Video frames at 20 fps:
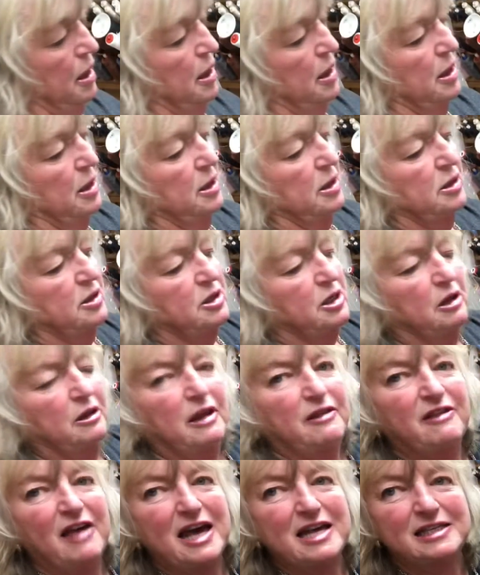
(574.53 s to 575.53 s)
so
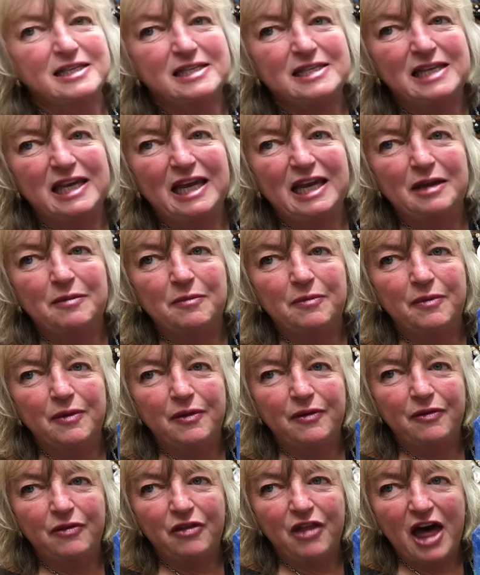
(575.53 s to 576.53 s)
that that seam
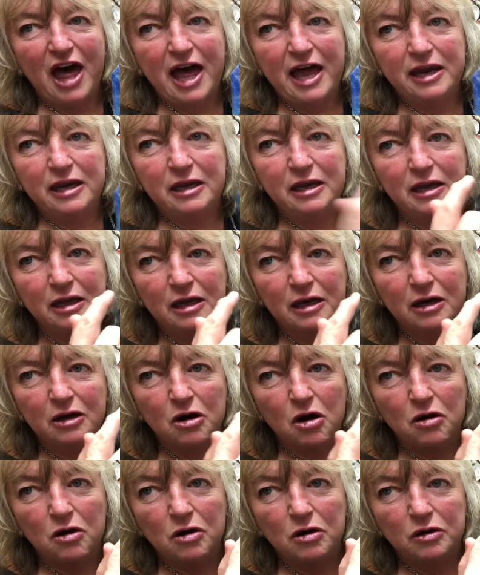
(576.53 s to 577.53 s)
then,
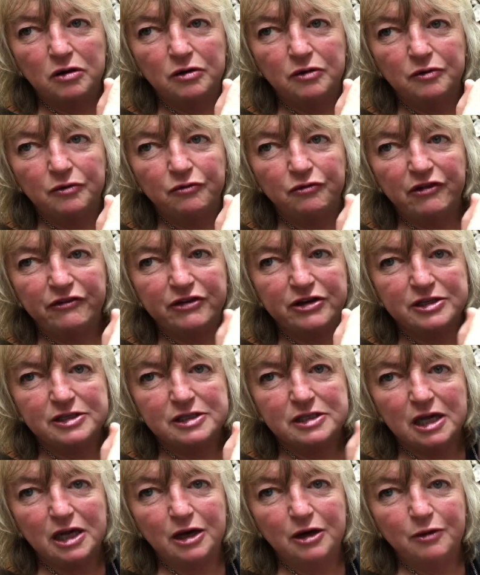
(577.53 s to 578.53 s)
reverse
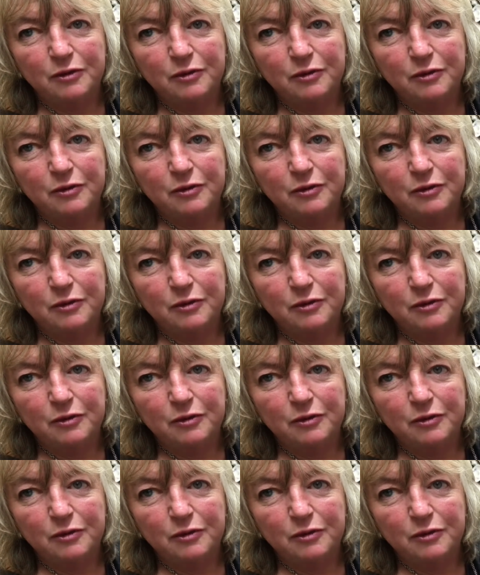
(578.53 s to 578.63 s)
sew,